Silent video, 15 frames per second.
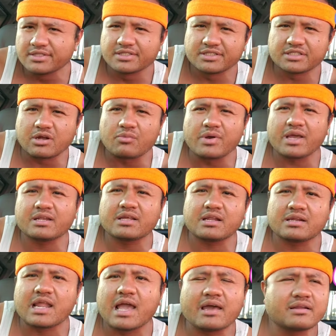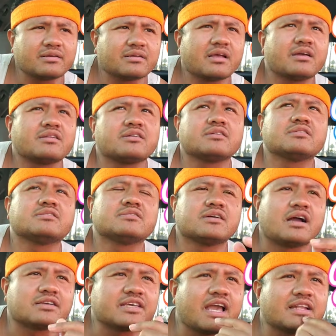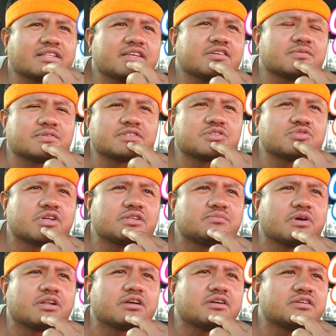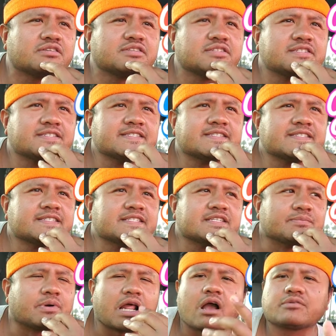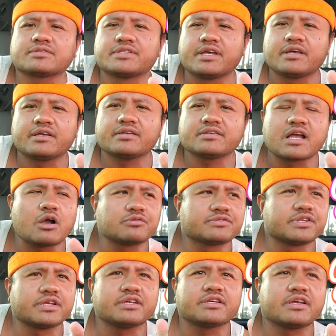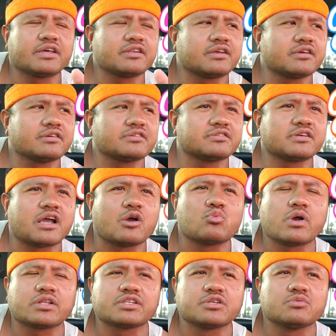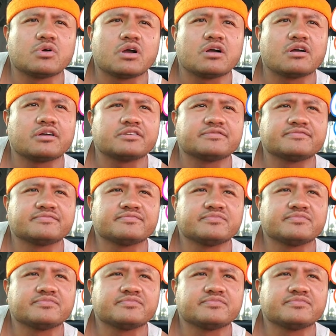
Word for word: somewhere in Atlanta, and uh, I can't think of the street, but uh, but I was there, I was there, and uh, I went to uh,